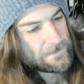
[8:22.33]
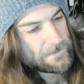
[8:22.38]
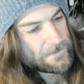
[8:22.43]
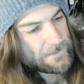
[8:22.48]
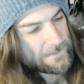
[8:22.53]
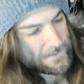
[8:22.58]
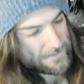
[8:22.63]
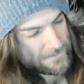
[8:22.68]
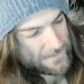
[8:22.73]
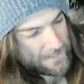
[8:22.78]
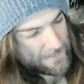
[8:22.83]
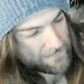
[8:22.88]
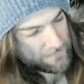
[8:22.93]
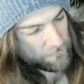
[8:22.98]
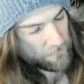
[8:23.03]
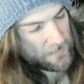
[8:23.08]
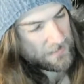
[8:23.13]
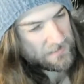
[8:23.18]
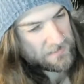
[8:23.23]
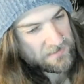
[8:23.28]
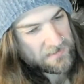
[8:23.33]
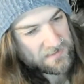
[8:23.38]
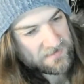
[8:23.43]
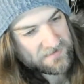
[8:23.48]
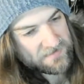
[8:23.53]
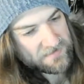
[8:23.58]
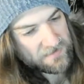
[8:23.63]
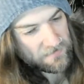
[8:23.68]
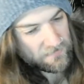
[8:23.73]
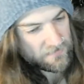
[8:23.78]
another one in that
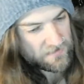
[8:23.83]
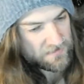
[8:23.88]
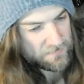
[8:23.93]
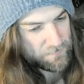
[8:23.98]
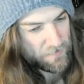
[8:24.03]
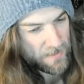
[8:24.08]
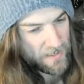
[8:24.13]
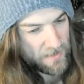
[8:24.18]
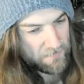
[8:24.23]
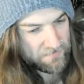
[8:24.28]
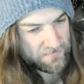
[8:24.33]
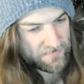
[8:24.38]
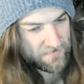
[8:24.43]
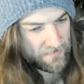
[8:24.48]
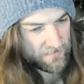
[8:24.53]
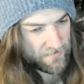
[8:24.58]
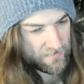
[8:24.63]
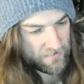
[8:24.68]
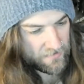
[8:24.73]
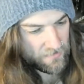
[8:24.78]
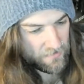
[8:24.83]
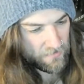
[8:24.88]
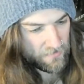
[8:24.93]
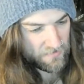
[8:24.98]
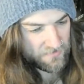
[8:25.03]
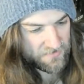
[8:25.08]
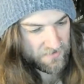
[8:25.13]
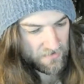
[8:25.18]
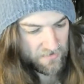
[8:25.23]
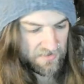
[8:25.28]
series, perhaps the third.
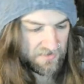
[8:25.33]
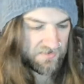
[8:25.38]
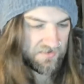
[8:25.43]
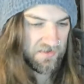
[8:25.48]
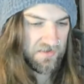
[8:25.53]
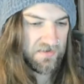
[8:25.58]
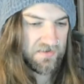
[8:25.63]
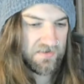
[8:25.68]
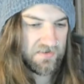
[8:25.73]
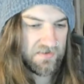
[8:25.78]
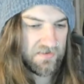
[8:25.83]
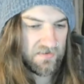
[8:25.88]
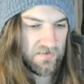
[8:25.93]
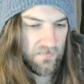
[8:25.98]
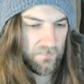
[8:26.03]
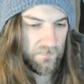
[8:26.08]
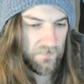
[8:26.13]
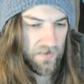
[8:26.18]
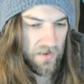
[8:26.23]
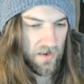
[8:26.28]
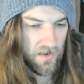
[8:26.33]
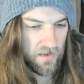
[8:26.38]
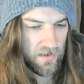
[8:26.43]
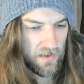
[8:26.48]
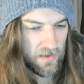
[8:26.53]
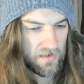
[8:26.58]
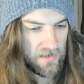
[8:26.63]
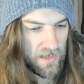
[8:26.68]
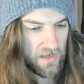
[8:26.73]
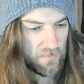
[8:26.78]
So this is... Okay,
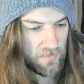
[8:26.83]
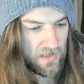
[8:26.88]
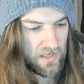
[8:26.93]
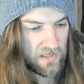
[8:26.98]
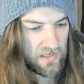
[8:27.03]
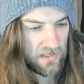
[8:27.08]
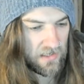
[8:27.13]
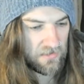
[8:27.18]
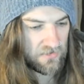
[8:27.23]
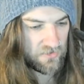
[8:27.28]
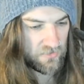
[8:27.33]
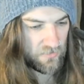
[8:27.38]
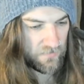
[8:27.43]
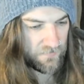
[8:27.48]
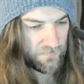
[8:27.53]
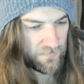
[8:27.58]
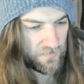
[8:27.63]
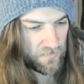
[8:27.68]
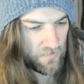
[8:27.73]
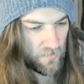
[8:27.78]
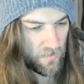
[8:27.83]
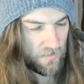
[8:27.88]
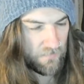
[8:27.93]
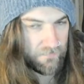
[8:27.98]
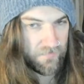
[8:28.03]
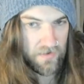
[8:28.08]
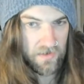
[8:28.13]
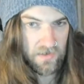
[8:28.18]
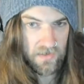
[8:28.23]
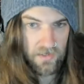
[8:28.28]
now we're getting into a few of
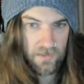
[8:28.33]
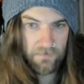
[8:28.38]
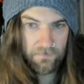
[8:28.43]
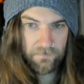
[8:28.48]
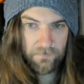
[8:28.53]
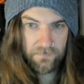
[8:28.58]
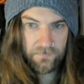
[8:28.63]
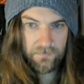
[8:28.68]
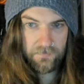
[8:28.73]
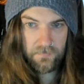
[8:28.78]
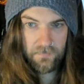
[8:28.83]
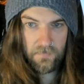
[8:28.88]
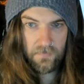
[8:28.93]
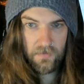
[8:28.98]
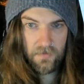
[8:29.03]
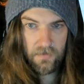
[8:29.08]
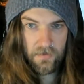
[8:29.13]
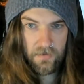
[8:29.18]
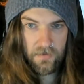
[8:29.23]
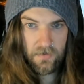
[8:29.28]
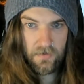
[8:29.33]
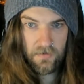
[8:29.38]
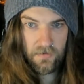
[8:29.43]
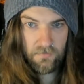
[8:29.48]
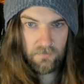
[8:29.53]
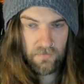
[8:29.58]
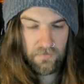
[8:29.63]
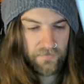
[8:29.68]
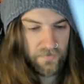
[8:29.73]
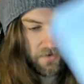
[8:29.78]
the
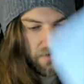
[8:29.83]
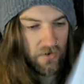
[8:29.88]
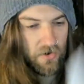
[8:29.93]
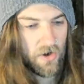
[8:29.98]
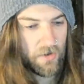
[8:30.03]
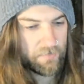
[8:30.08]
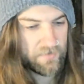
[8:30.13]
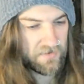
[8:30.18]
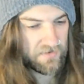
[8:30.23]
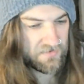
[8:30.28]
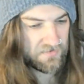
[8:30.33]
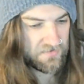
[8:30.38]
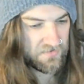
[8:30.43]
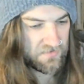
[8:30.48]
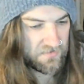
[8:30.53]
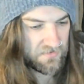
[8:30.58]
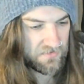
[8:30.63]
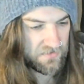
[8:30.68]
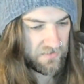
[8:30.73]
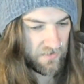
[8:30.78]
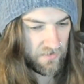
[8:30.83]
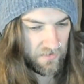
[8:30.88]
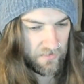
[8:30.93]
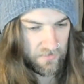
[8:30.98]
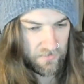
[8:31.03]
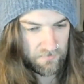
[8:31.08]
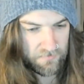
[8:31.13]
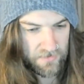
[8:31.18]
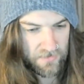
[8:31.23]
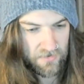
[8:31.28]
review copies. So
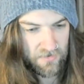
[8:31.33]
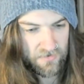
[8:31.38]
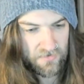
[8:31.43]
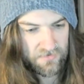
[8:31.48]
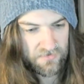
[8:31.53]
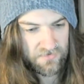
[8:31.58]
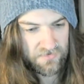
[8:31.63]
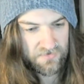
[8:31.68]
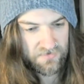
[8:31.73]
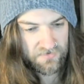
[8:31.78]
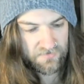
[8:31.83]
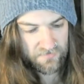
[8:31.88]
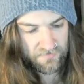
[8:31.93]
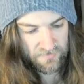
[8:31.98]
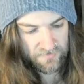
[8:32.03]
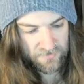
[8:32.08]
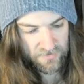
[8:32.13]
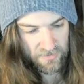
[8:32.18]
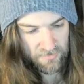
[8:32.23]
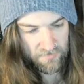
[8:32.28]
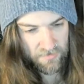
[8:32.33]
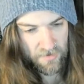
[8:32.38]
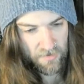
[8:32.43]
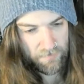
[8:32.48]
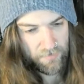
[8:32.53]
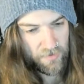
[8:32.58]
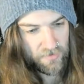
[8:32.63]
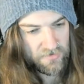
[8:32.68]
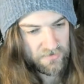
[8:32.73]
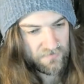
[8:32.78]
because the gentleman I
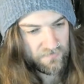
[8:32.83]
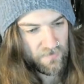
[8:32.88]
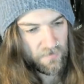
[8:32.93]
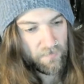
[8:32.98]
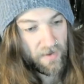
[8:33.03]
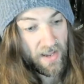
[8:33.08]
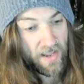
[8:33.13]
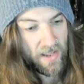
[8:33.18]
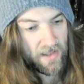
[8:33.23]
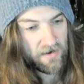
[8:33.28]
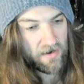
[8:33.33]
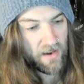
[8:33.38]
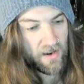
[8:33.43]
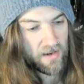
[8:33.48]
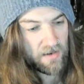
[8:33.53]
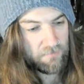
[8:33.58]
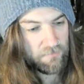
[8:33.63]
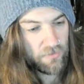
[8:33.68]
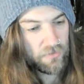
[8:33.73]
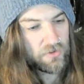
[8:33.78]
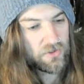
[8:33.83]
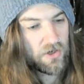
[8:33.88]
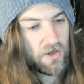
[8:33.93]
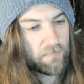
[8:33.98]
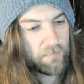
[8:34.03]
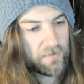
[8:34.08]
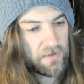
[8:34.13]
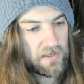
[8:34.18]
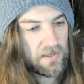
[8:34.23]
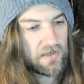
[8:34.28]
purchased from had a bookshop,
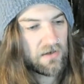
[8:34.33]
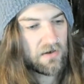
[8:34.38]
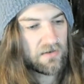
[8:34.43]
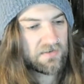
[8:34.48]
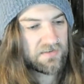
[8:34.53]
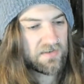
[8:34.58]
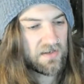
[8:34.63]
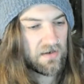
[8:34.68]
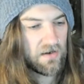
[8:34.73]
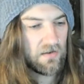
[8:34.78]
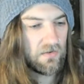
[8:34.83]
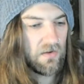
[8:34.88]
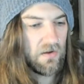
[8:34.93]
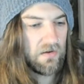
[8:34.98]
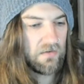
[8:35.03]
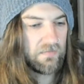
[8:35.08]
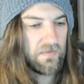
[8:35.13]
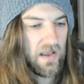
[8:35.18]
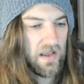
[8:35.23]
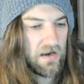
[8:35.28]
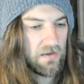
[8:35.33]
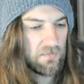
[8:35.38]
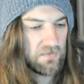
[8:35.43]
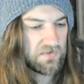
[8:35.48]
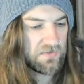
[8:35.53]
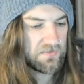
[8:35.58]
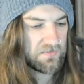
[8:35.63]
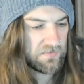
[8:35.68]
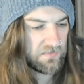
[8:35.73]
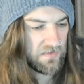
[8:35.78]
he got sent a lot of... And it
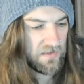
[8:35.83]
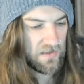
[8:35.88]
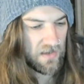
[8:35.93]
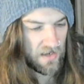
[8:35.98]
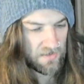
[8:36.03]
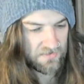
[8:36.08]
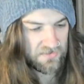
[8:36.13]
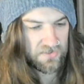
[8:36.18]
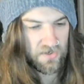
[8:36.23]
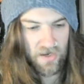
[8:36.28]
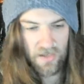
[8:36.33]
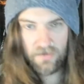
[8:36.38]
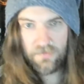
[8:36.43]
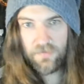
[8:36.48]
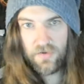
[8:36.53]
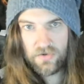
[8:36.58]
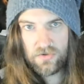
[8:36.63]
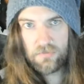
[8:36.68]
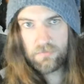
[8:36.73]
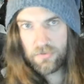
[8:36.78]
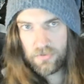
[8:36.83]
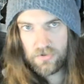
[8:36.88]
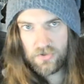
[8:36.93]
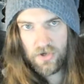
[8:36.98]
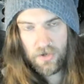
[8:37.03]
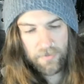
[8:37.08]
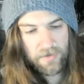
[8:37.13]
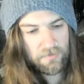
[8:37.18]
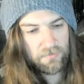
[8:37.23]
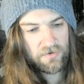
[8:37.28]
was a science fiction bookshop.
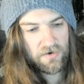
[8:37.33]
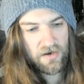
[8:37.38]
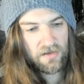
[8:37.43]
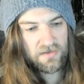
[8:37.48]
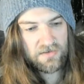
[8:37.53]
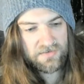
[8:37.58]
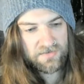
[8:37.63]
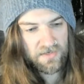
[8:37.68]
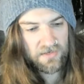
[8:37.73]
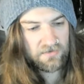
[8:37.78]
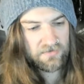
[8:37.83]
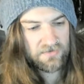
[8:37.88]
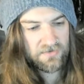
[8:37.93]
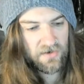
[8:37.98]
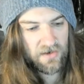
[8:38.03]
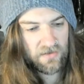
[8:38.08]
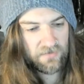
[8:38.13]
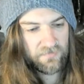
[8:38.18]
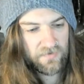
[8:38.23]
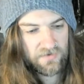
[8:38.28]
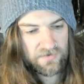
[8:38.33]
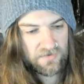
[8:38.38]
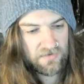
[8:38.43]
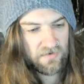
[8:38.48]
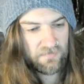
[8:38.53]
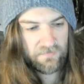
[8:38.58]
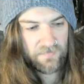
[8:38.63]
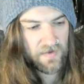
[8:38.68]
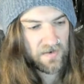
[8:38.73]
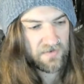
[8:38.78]
He would only sell science fiction and
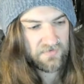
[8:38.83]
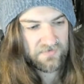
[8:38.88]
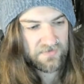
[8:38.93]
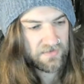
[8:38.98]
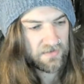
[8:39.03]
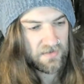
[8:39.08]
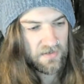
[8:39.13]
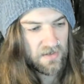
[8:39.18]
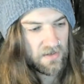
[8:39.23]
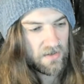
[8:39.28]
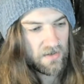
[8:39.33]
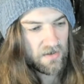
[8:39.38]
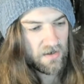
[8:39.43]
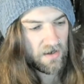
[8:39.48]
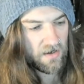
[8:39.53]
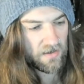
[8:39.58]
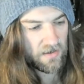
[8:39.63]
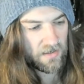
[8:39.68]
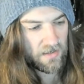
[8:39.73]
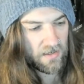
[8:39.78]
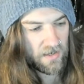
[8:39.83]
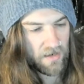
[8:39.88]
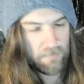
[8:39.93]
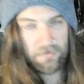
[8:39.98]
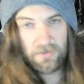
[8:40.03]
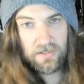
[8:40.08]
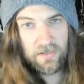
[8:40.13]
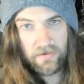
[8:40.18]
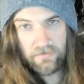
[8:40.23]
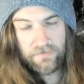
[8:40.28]
fantasy, I
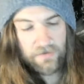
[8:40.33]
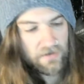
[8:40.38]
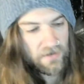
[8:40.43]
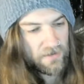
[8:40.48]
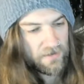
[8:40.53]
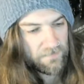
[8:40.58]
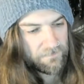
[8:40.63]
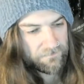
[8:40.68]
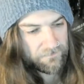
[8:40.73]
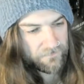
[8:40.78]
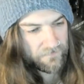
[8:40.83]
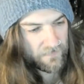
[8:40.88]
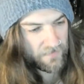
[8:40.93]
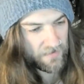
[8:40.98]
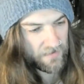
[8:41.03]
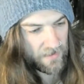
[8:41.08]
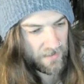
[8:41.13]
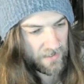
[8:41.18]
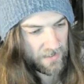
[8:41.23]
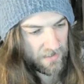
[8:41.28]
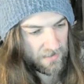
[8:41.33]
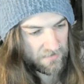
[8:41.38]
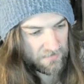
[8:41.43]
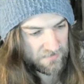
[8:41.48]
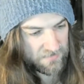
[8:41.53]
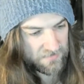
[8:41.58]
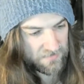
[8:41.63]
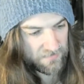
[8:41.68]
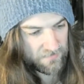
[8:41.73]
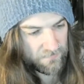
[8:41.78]
believe. And
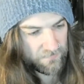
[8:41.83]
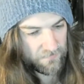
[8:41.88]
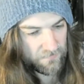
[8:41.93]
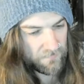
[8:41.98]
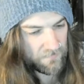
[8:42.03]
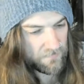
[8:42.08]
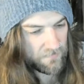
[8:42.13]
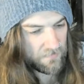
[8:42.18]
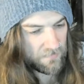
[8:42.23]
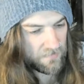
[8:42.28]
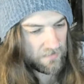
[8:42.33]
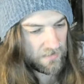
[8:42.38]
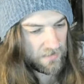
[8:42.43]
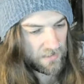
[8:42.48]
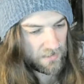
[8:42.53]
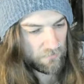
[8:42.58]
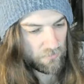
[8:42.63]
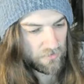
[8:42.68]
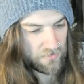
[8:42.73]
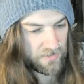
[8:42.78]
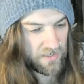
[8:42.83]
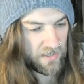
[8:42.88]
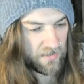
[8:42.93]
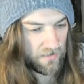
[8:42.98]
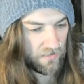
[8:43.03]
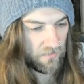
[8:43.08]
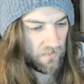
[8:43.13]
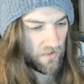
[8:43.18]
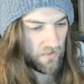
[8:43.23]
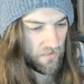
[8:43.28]
he would get a
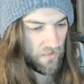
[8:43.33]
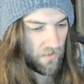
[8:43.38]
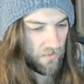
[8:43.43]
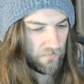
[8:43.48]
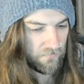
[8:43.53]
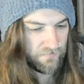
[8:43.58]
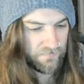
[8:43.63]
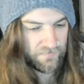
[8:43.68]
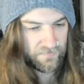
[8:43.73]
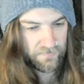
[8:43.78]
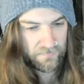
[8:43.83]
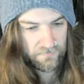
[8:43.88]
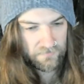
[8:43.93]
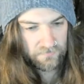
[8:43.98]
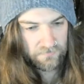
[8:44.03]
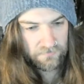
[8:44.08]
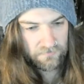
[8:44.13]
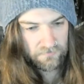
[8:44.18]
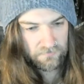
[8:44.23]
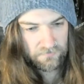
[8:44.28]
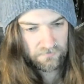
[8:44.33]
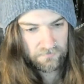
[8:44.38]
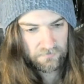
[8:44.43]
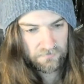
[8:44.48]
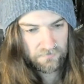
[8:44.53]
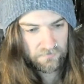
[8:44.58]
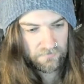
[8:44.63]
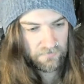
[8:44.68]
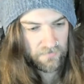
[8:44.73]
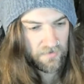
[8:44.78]
lot of
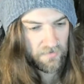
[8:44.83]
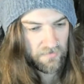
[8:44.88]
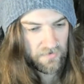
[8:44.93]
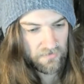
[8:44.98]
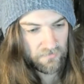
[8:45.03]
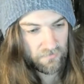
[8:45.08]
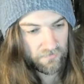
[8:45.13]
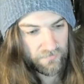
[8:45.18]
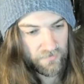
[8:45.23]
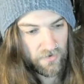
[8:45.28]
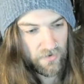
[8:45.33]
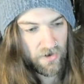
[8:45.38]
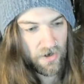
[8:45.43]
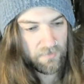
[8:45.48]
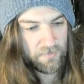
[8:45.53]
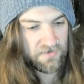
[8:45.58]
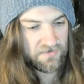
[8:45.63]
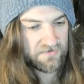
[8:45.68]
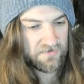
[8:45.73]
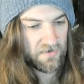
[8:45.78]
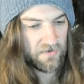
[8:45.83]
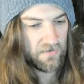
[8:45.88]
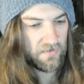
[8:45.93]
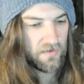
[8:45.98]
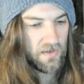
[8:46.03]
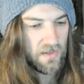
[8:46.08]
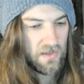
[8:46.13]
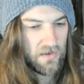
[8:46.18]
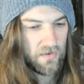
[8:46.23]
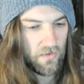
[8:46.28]
these review copies. So
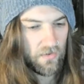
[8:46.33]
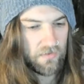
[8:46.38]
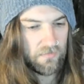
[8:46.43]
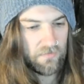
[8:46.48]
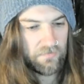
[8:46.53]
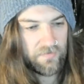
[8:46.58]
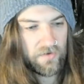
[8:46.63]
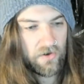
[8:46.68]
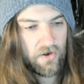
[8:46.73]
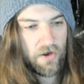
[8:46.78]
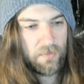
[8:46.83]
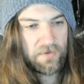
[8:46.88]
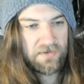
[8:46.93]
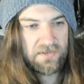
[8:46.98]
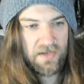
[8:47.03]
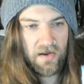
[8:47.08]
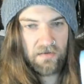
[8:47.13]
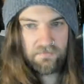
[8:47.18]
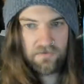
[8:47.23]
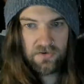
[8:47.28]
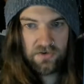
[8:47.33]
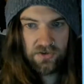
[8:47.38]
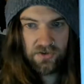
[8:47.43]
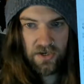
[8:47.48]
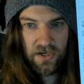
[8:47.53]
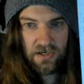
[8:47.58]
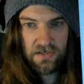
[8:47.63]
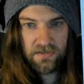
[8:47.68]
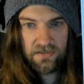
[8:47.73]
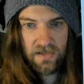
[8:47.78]
all the review copies have this
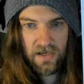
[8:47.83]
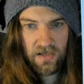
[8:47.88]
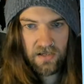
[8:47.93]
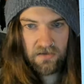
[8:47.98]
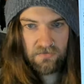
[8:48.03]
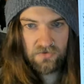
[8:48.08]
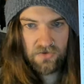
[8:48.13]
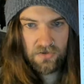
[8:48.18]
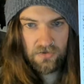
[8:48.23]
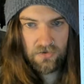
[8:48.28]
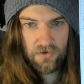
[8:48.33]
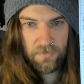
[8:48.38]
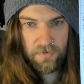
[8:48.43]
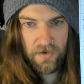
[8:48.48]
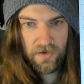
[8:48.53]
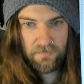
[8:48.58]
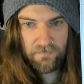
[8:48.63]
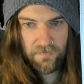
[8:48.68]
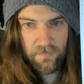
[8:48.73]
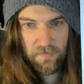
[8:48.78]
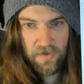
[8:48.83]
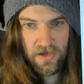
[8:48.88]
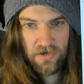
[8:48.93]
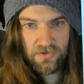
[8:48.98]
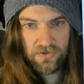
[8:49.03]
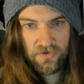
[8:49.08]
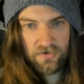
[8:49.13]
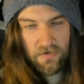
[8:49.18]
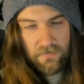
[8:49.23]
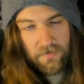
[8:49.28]
sheet that gives you a little bit of
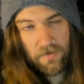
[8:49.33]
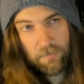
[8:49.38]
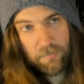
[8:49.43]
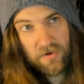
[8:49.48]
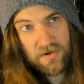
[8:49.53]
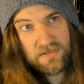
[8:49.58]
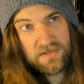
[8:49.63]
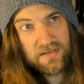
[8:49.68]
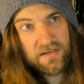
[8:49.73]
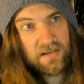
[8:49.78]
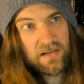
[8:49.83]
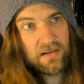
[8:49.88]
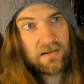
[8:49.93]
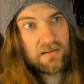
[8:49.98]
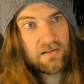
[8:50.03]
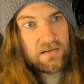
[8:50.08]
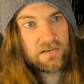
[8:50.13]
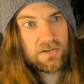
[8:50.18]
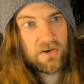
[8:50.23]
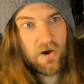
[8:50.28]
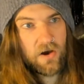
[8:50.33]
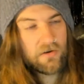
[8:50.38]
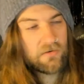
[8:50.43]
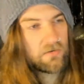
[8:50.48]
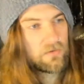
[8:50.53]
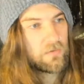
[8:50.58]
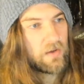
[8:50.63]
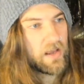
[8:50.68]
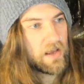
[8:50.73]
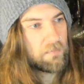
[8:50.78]
information on the printing, the
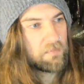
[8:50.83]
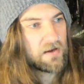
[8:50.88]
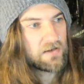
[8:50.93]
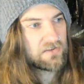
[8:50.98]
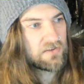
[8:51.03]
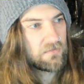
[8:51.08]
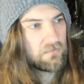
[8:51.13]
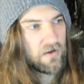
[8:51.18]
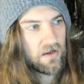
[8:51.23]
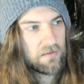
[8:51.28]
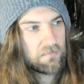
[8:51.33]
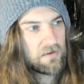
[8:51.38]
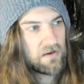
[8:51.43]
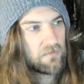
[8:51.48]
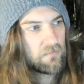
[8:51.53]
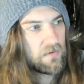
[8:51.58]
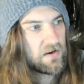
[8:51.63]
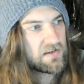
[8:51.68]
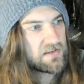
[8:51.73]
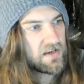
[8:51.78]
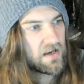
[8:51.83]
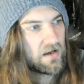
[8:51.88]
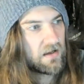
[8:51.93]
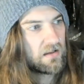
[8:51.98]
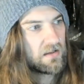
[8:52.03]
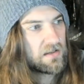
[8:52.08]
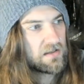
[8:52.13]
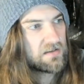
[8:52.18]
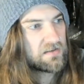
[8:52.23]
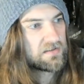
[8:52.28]
title, how much the recommended retail
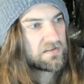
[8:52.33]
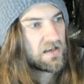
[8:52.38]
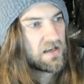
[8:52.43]
is,